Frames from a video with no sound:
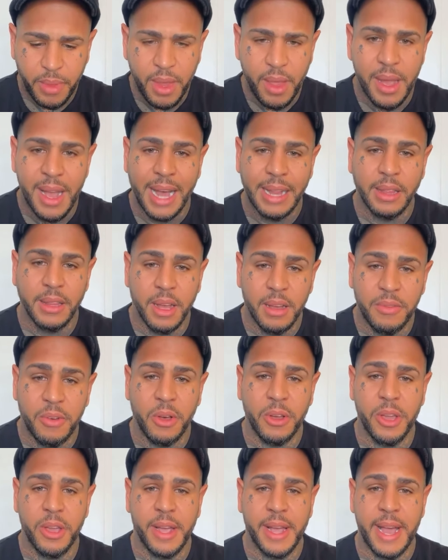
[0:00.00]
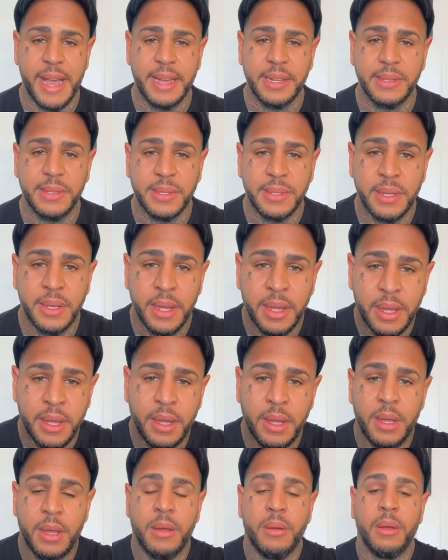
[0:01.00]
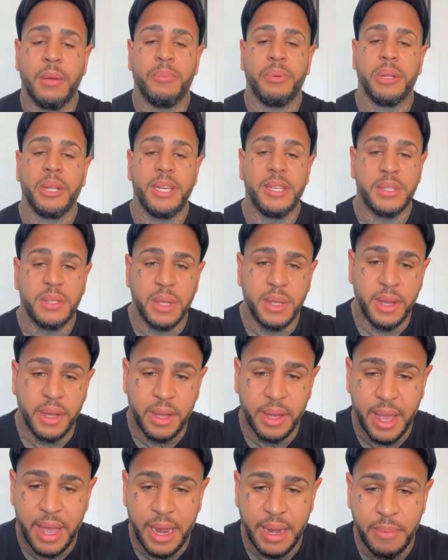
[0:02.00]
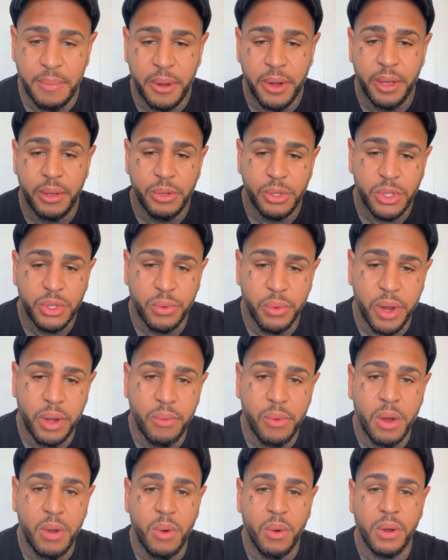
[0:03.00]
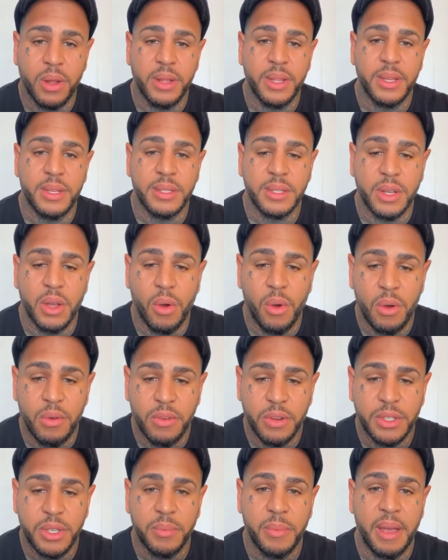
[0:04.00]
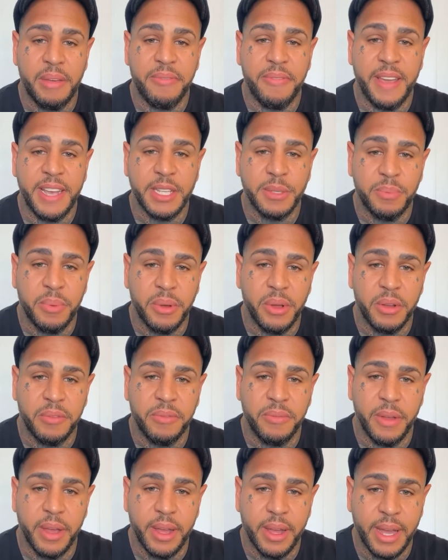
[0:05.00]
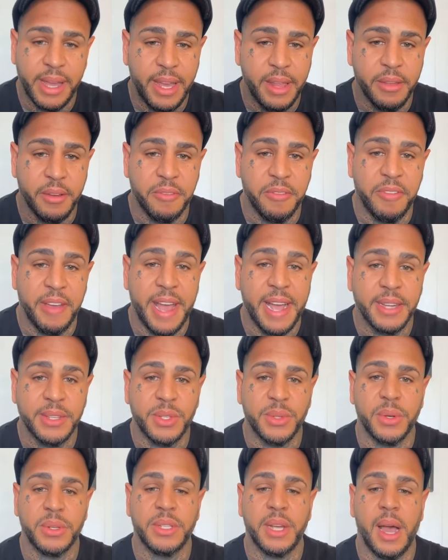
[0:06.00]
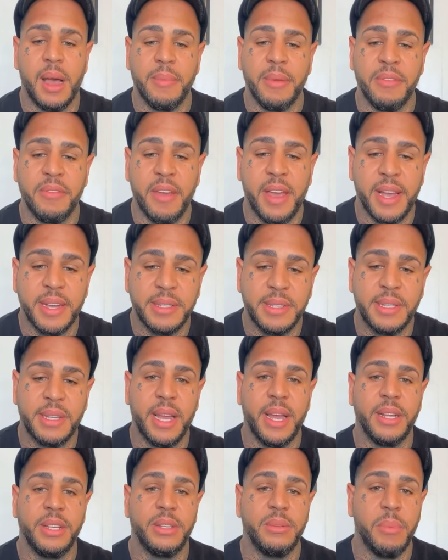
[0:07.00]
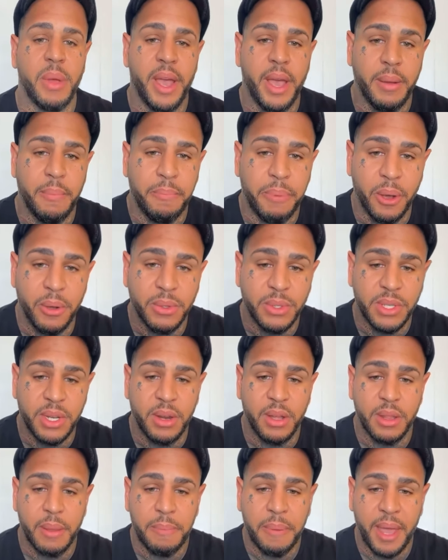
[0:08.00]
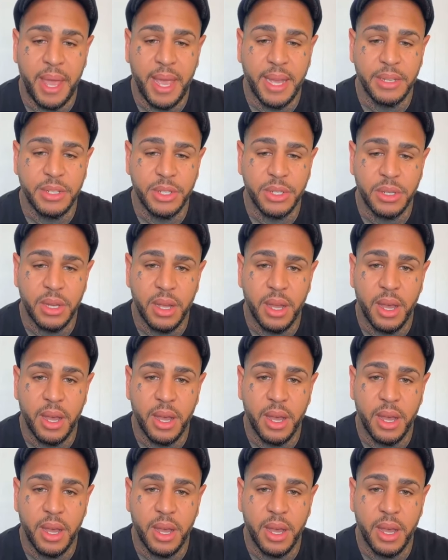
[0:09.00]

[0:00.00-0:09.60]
I love all you guys. Please, uh, anybody who screen recorded this, go over to my Facebook, uh, either Vext or Tommy Vext, and and post it on the page